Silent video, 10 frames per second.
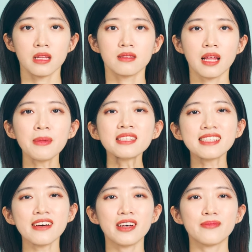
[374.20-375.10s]
Number
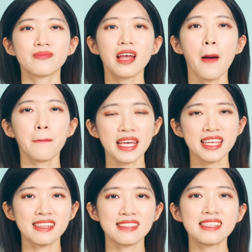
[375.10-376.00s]
7. Be
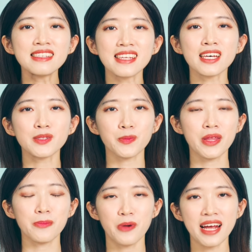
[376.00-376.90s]
consistent
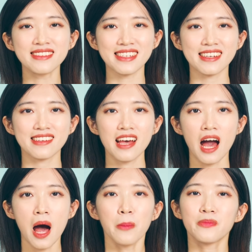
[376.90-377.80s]
with branding.
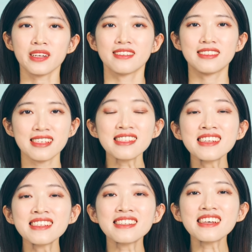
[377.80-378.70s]

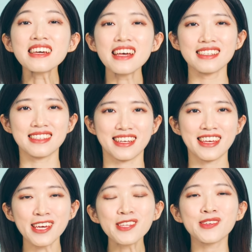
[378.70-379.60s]
Consistency is the
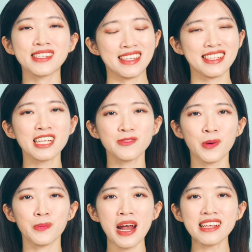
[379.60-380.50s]
key to
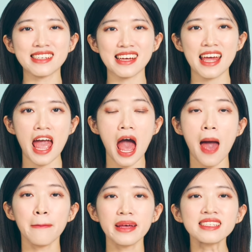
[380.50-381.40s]
successful branding.
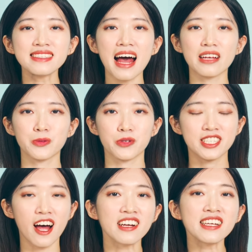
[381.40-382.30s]
It means that your
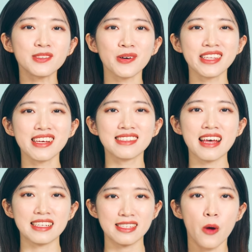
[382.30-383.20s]
target audience
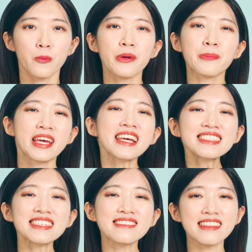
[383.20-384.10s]
is
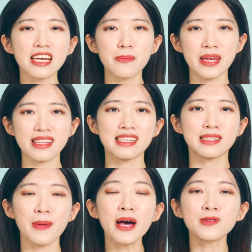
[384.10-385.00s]
repeatedly being
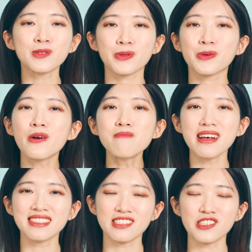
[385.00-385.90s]
exposed to core
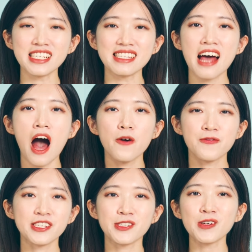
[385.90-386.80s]
messages,
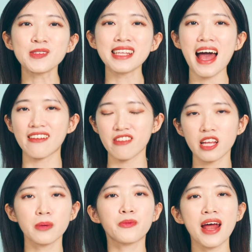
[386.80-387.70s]
visuals, and
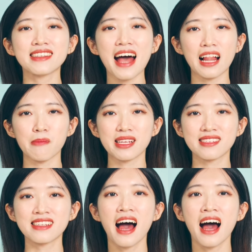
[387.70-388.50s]
other brand elements